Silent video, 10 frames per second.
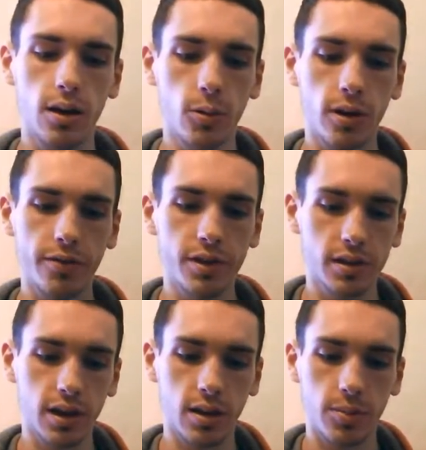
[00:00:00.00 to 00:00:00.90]
We're
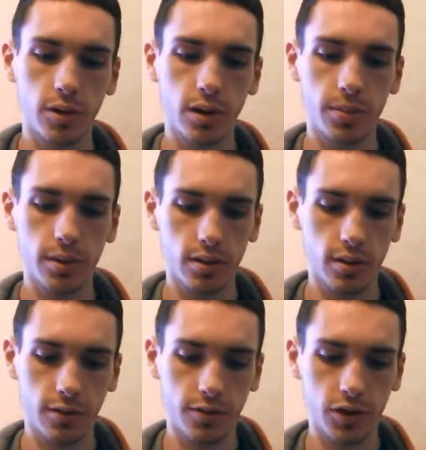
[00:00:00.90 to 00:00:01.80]
obviously going to put up
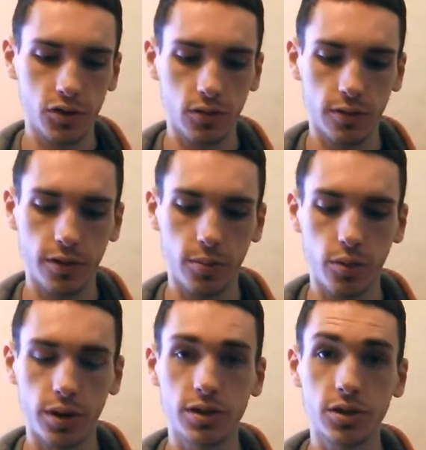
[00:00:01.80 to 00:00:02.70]
an official review
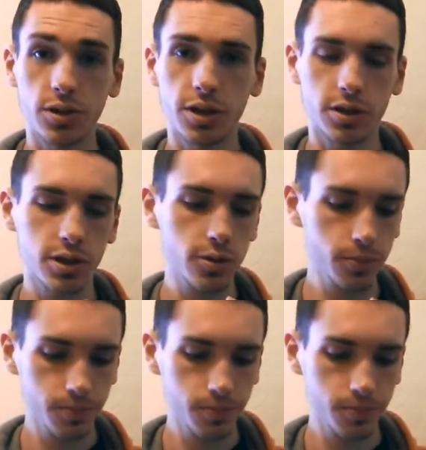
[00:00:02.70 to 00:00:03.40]
pretty soon here too,